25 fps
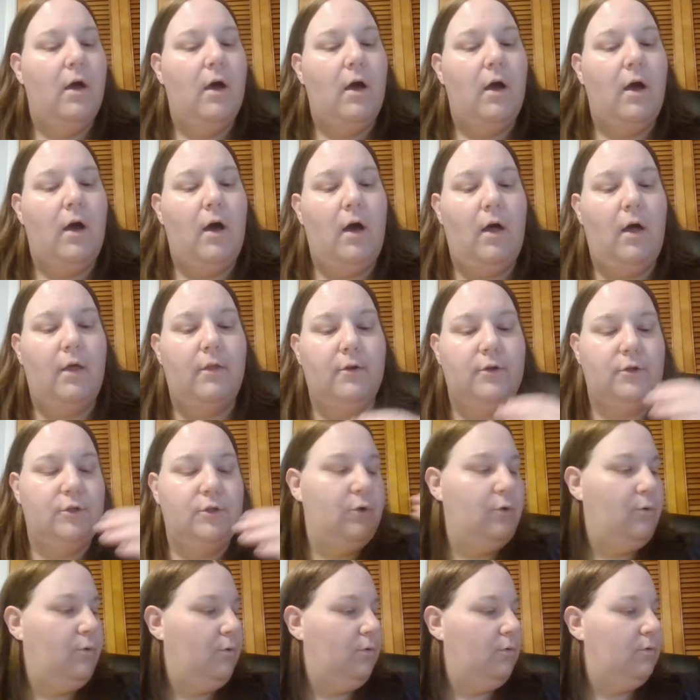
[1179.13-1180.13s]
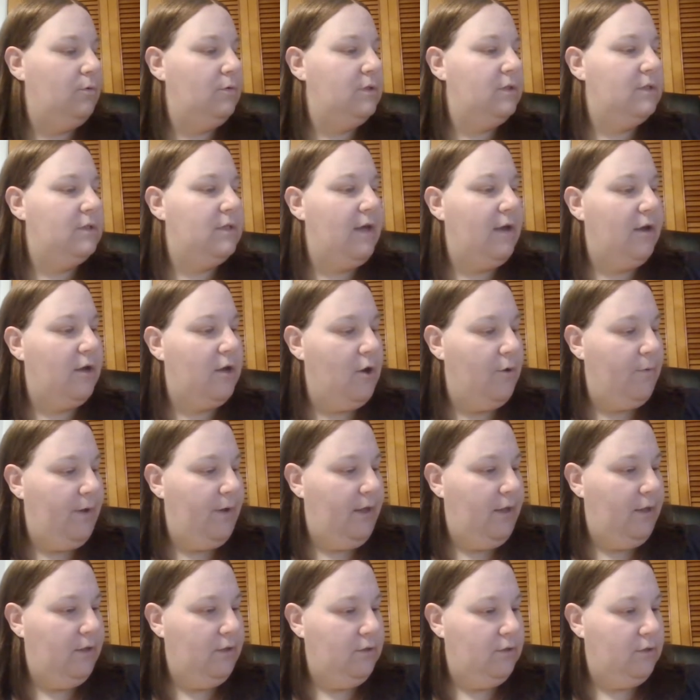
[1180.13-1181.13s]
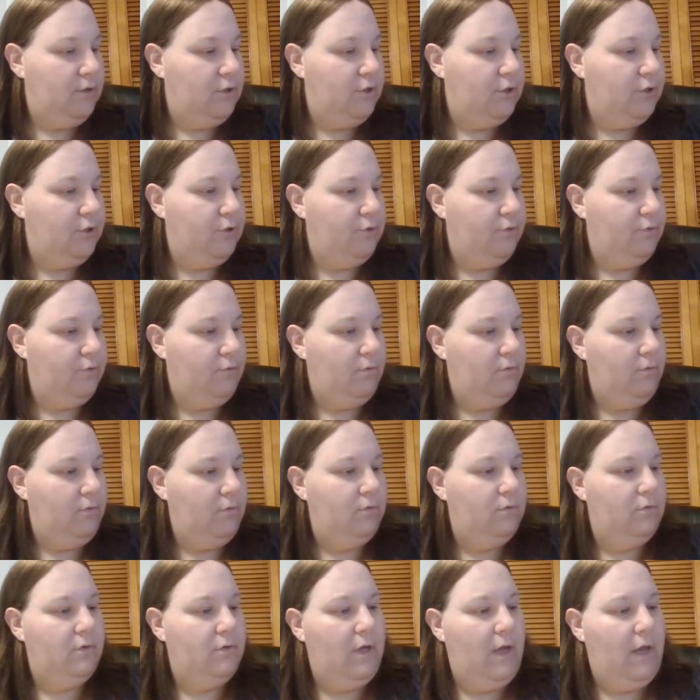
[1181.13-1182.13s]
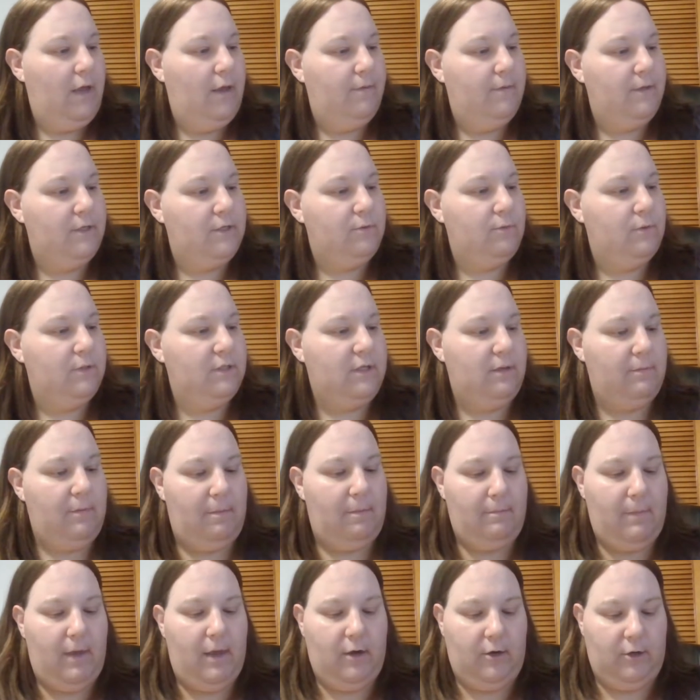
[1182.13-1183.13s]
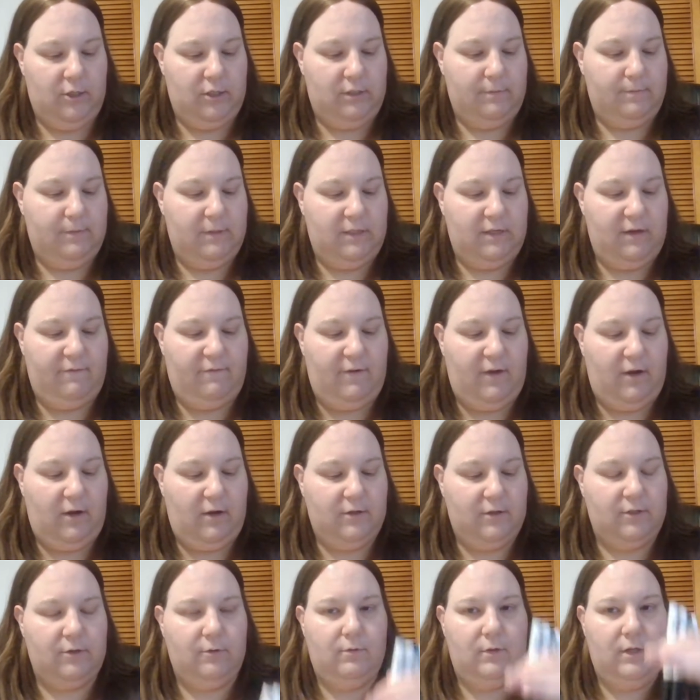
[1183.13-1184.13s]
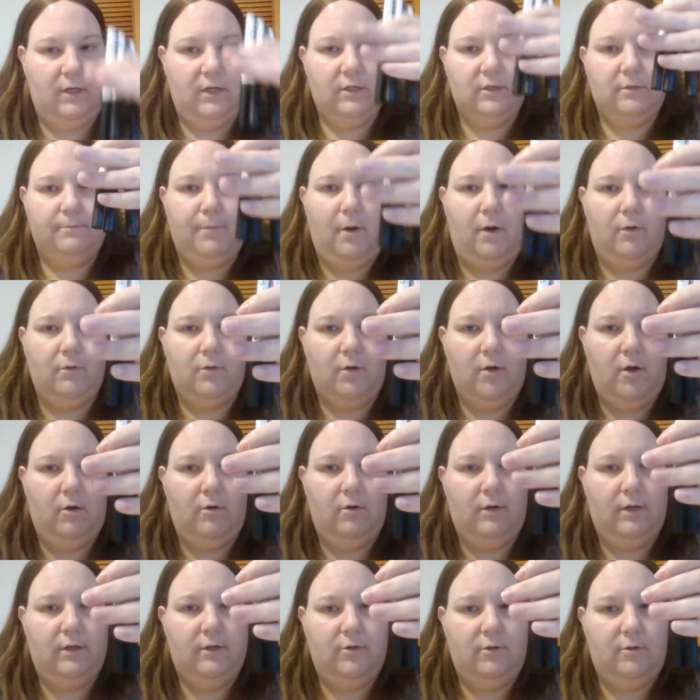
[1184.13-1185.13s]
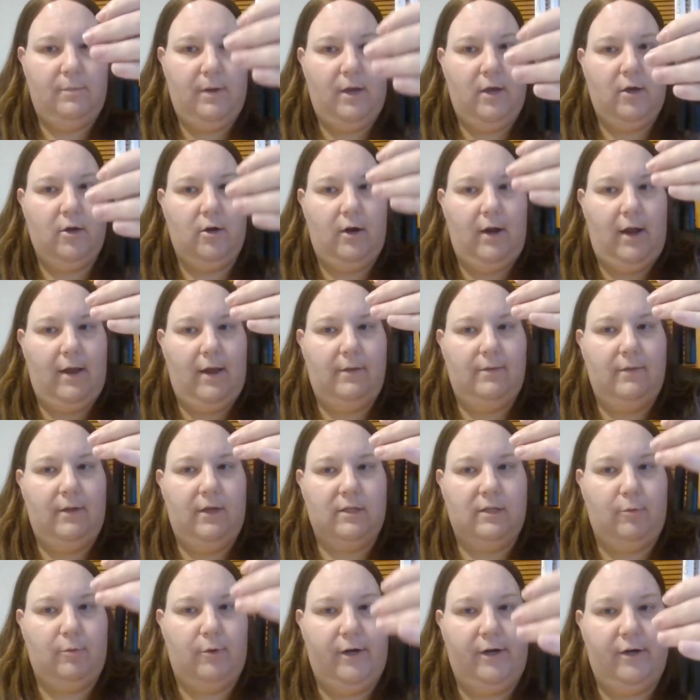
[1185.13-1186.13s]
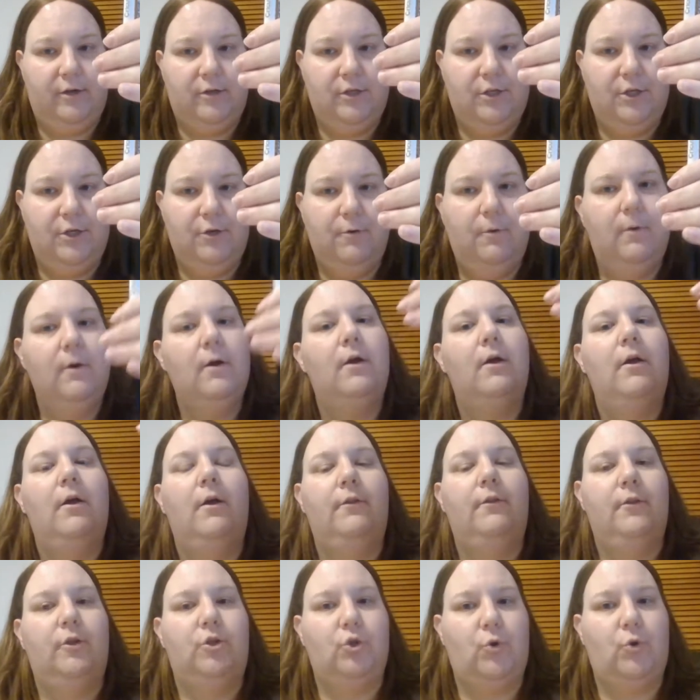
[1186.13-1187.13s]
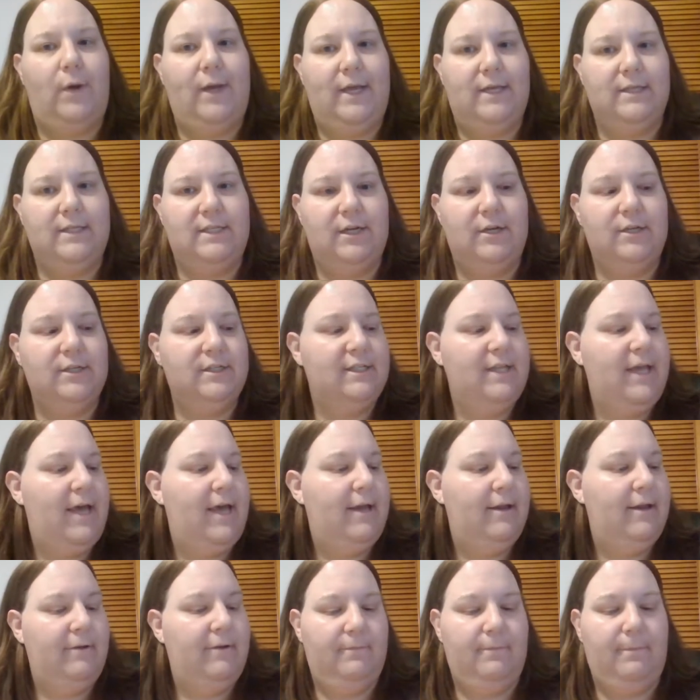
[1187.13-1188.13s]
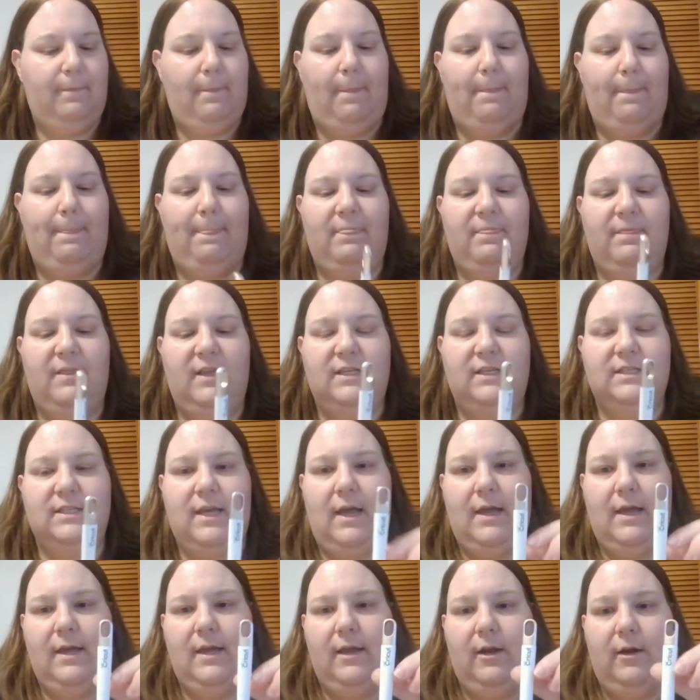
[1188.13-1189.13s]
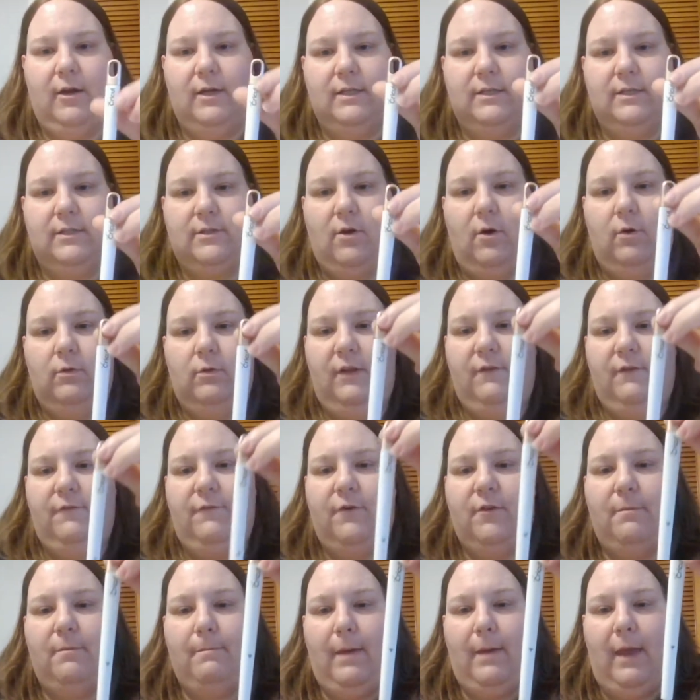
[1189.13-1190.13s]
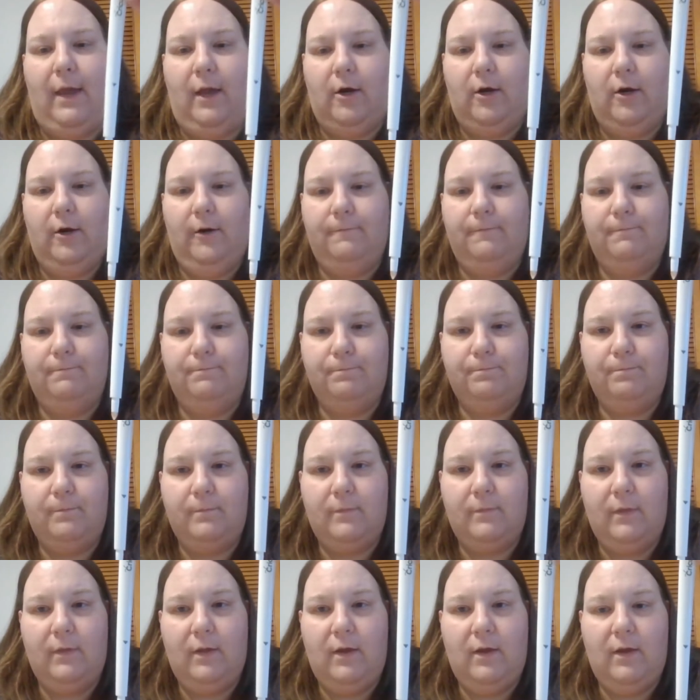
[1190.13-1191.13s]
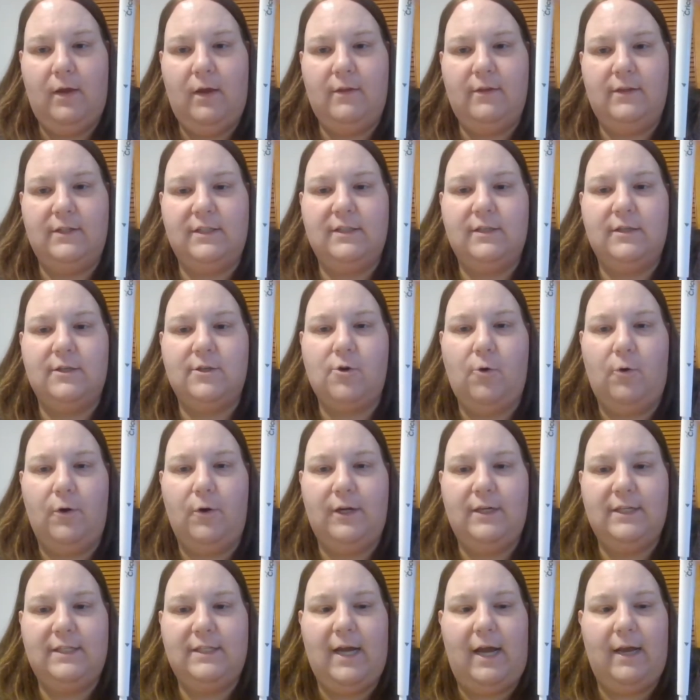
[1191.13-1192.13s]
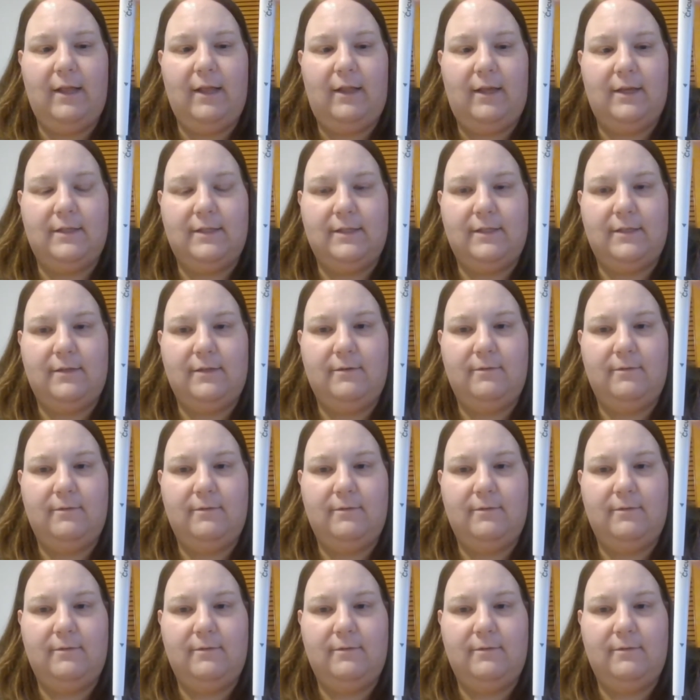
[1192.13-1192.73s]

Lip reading: Other tools that go into, and this one's going to be Maker specific. So these both go into the Maker and the Explorer Air 2. The Joy has their set. This guy here is only for the Maker, and this is a scoring stylus.